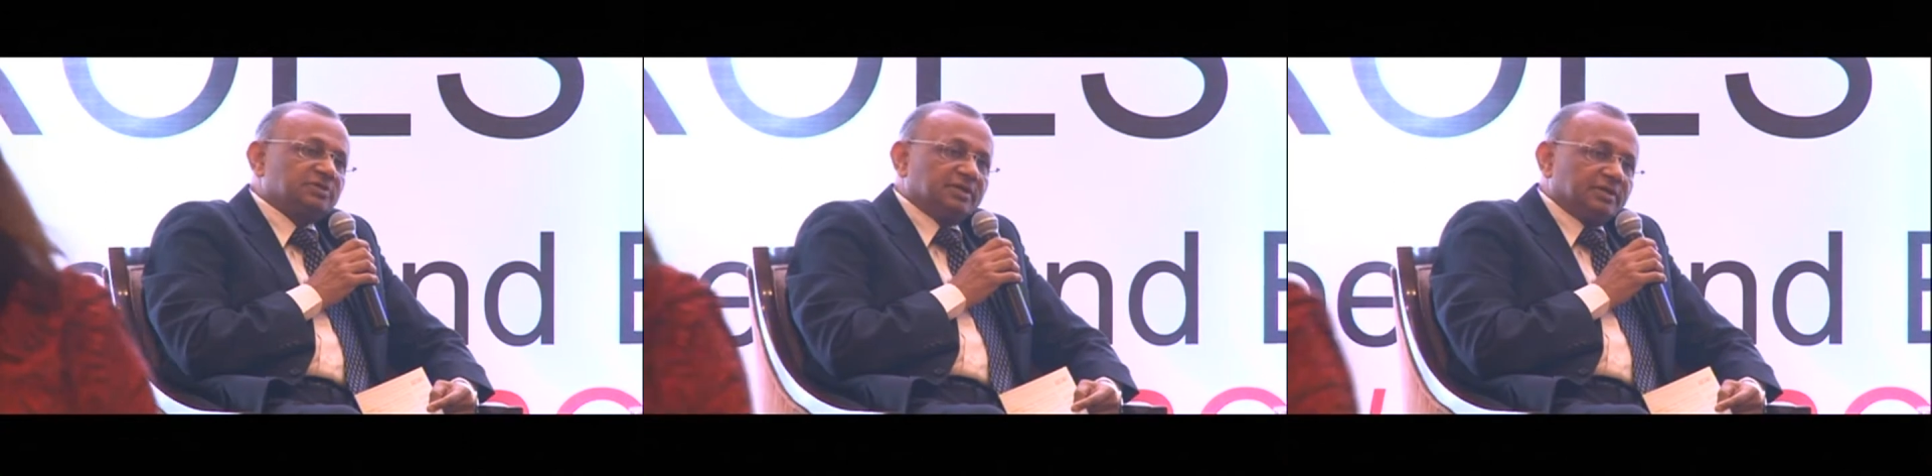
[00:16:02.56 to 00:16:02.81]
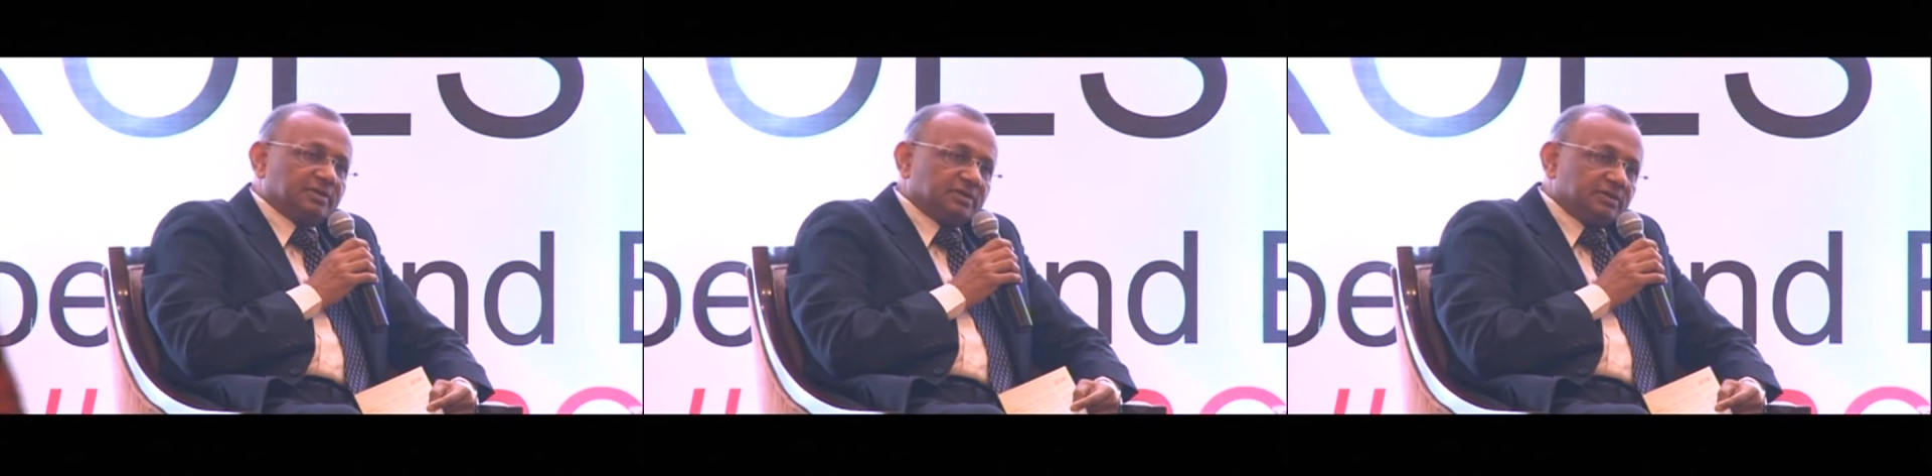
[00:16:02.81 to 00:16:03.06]

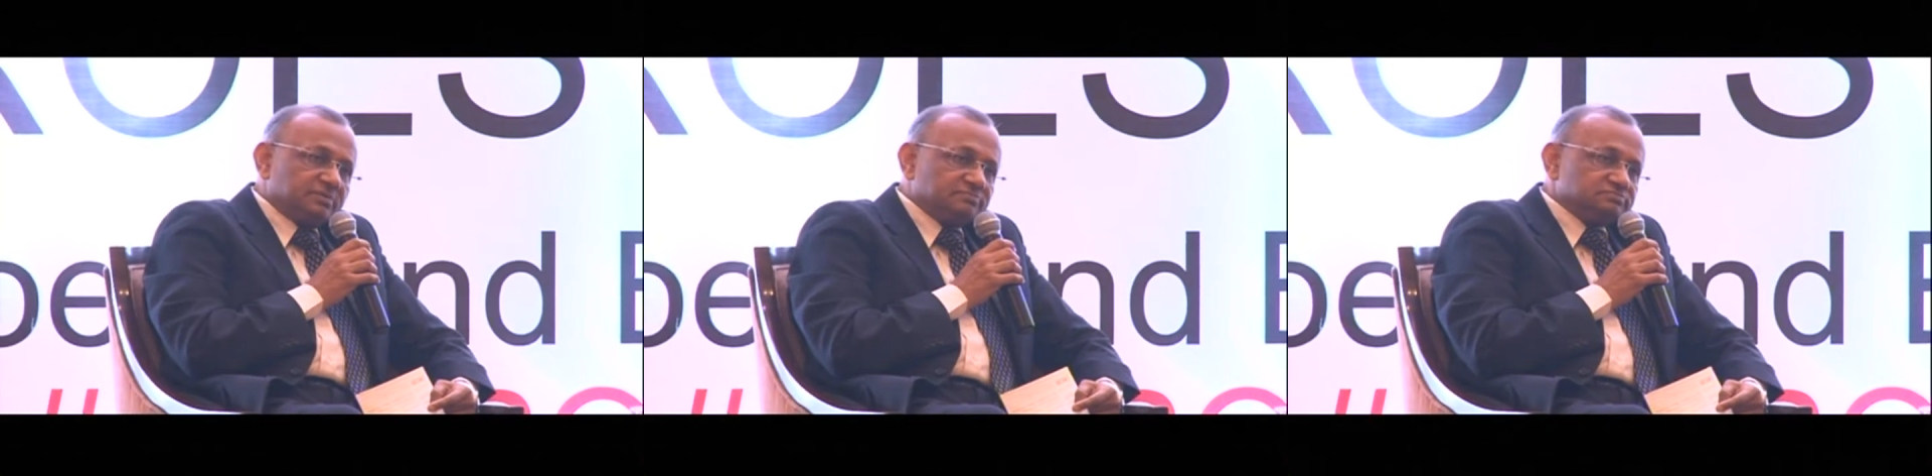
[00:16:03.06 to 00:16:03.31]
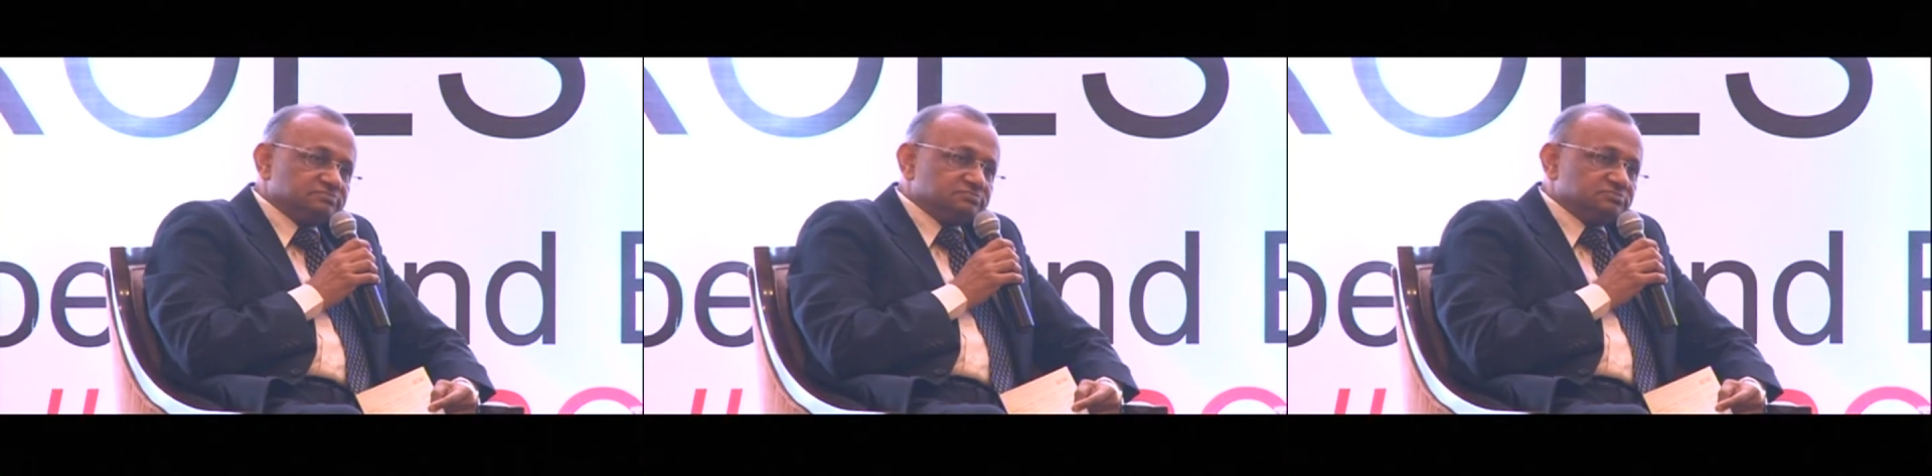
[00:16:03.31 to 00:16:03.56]
and
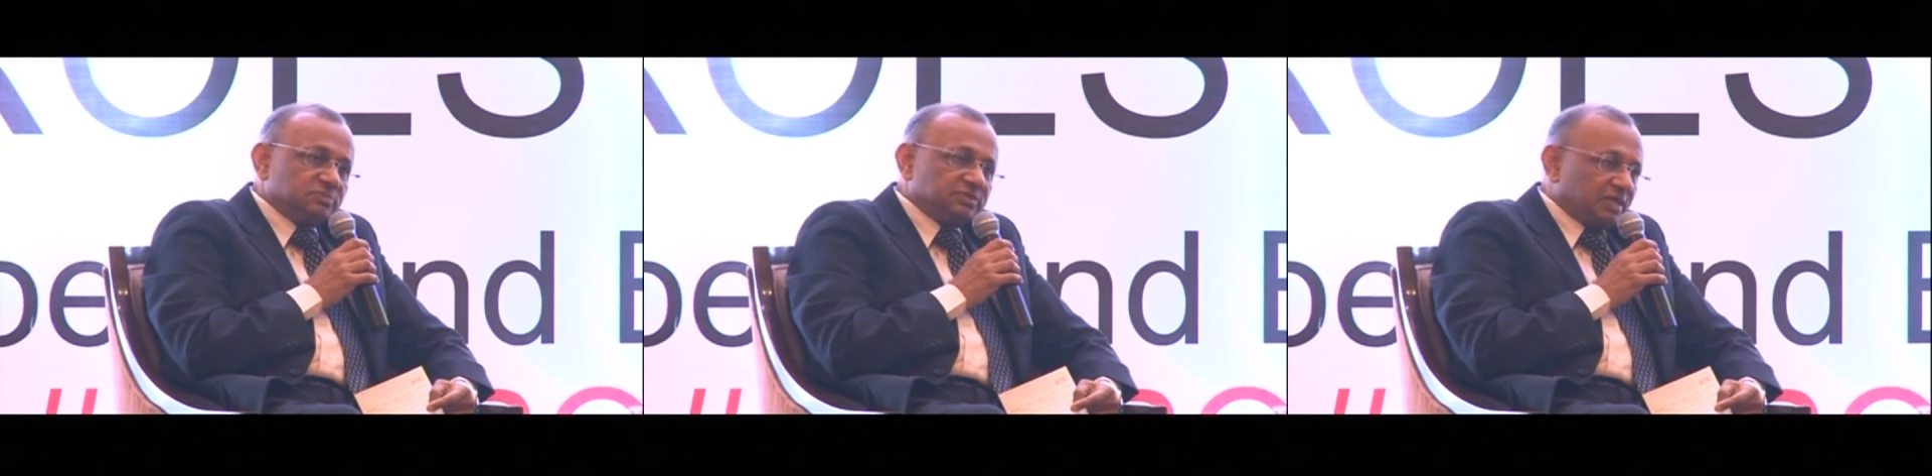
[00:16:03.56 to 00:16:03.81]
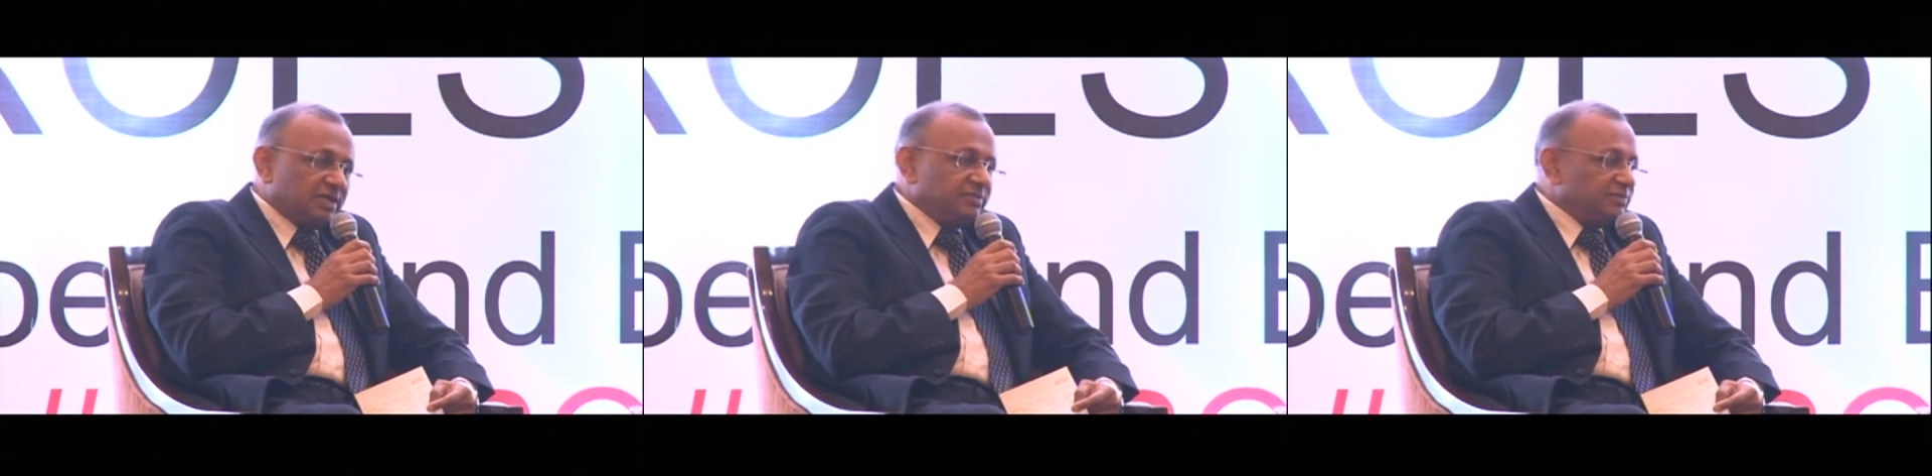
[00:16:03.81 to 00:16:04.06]

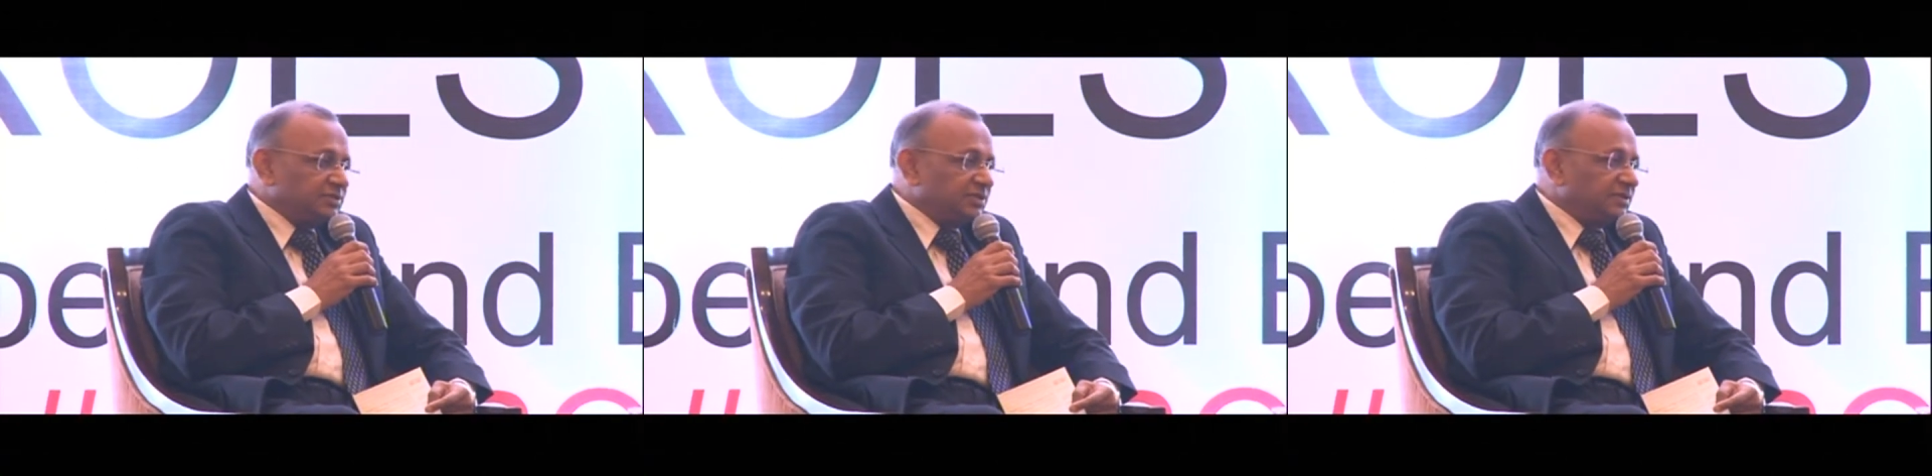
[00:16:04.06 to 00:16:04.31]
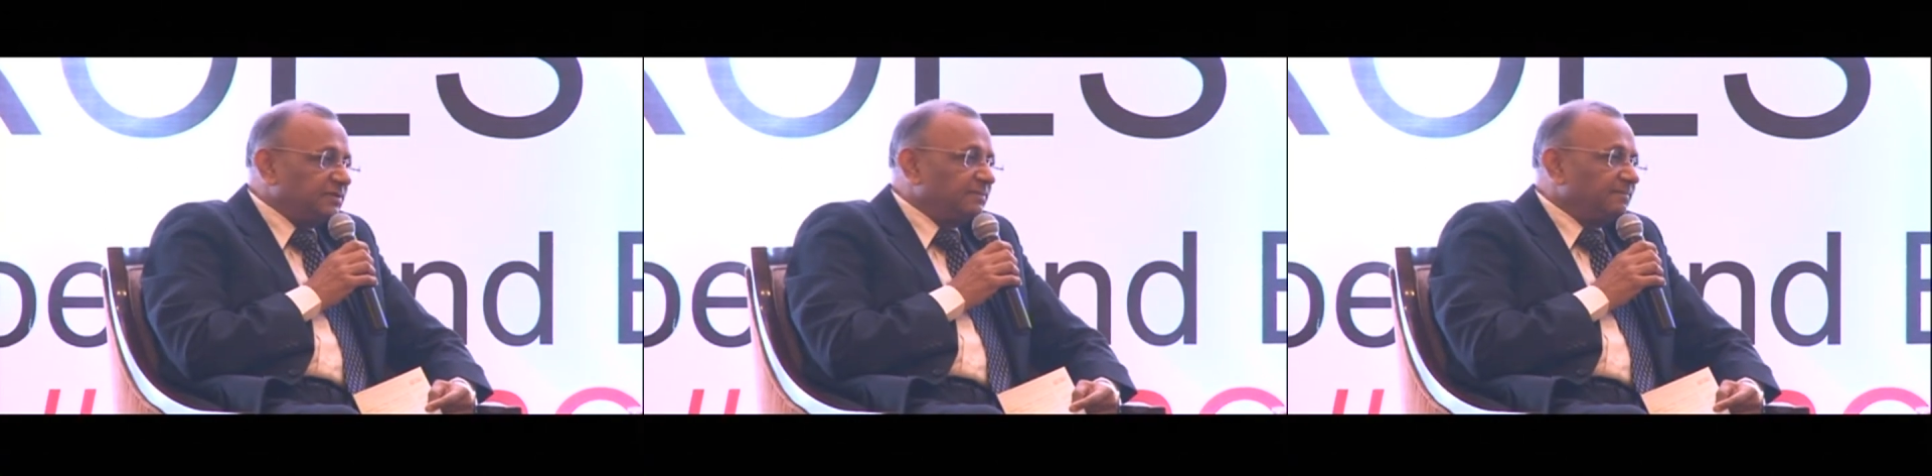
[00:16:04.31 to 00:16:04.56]

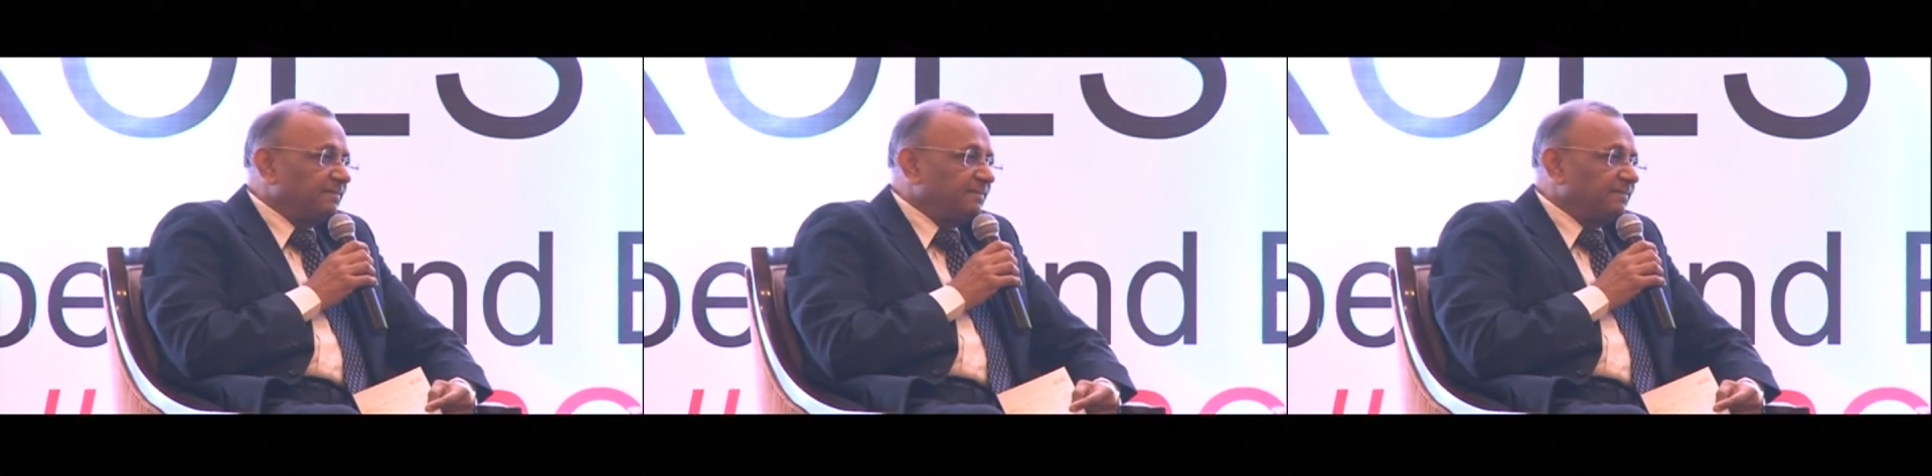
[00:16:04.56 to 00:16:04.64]
television